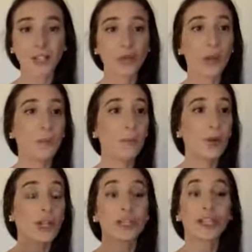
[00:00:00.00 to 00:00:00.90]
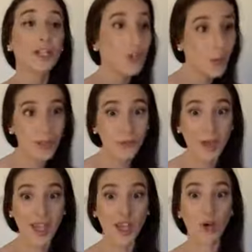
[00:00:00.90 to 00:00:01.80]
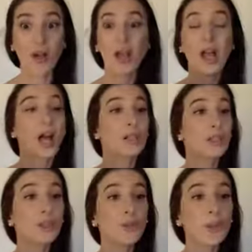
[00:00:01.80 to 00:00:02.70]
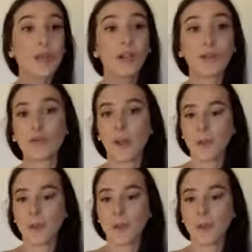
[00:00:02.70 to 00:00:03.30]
You can put a little bit of mayo, a little bit of